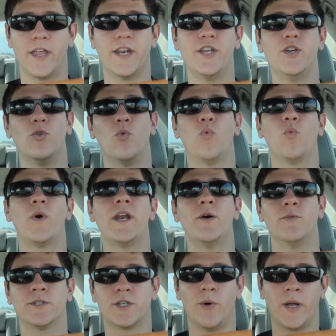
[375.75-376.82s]
They knew when it
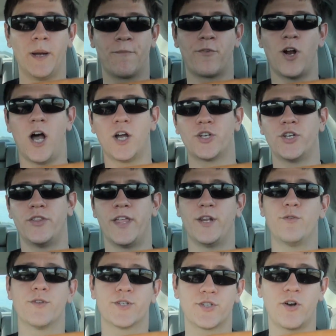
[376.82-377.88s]
was going up for auction, and they
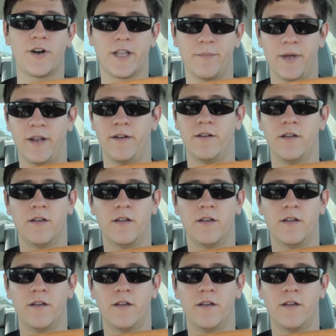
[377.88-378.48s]
knew the starting bid.